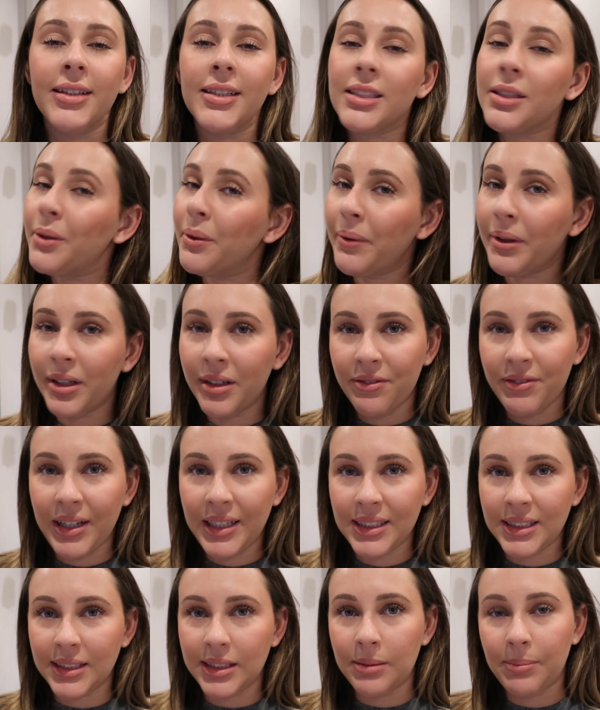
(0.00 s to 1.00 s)
so i want to
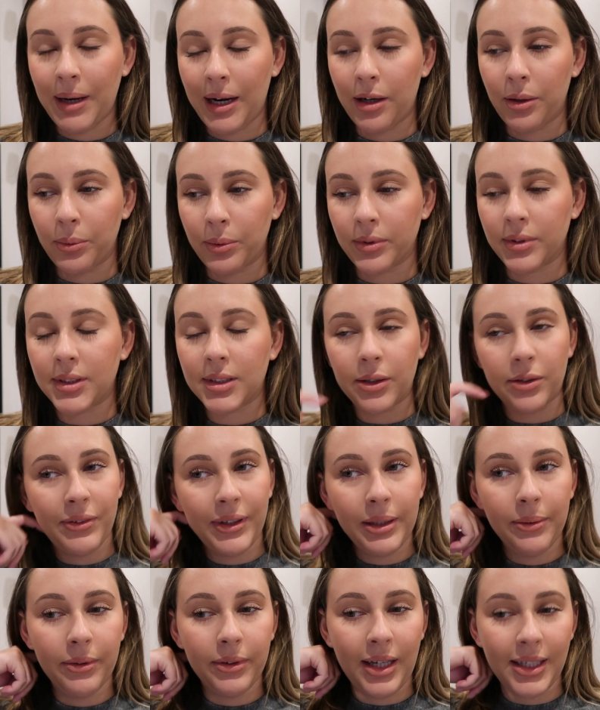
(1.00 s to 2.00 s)
invest in a better one so if
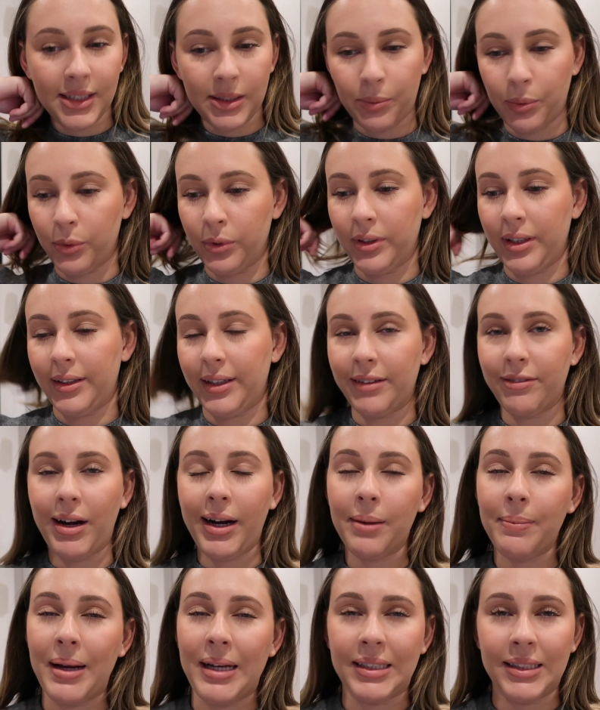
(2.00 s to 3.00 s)
anyone has a one that they
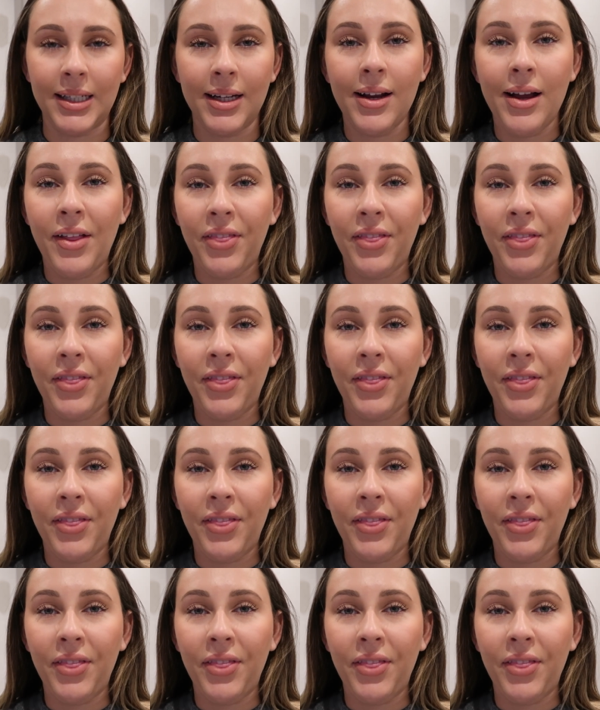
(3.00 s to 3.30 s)
recommend